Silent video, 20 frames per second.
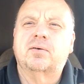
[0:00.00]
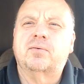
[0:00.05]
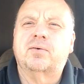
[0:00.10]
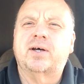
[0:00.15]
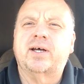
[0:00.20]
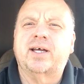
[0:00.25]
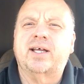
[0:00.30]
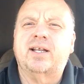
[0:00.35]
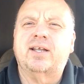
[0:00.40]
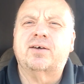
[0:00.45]

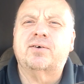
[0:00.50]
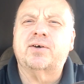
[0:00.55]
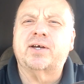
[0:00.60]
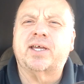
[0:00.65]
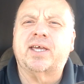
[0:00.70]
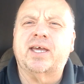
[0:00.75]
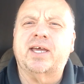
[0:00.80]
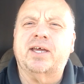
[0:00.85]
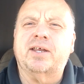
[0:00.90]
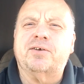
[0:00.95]
Well, hello
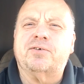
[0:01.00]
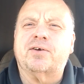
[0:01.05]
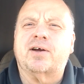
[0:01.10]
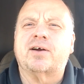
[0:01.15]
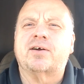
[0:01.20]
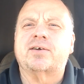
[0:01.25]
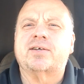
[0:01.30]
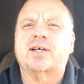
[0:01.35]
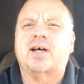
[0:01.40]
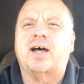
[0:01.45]
again,
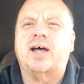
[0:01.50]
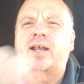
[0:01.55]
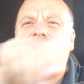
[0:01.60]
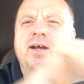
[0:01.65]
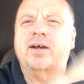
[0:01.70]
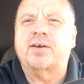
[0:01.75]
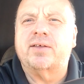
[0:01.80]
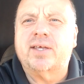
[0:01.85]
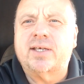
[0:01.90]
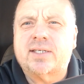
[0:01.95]
Trucker Todd
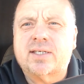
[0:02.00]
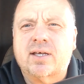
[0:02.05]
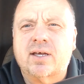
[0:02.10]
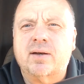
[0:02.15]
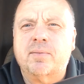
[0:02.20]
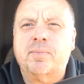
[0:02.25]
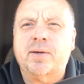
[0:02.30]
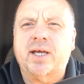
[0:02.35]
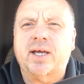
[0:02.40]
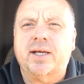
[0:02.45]
here. This is going
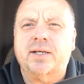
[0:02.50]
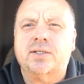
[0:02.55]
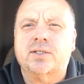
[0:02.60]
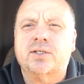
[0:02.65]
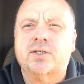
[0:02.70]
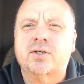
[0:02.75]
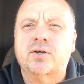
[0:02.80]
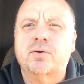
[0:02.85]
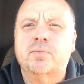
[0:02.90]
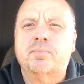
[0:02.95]
to be a
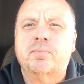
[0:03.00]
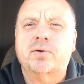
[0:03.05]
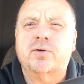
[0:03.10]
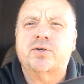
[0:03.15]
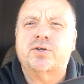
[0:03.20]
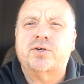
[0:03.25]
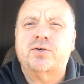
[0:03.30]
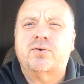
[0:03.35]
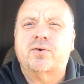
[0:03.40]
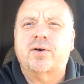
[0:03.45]
super
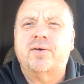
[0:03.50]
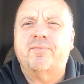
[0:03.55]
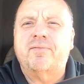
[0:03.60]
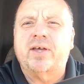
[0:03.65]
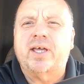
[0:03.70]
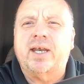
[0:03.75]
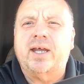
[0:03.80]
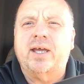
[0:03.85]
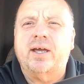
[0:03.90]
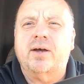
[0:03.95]
short
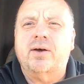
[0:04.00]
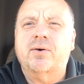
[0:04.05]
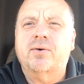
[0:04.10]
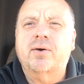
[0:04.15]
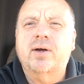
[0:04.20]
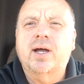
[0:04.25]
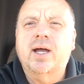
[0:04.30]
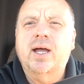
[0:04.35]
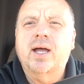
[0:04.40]
video.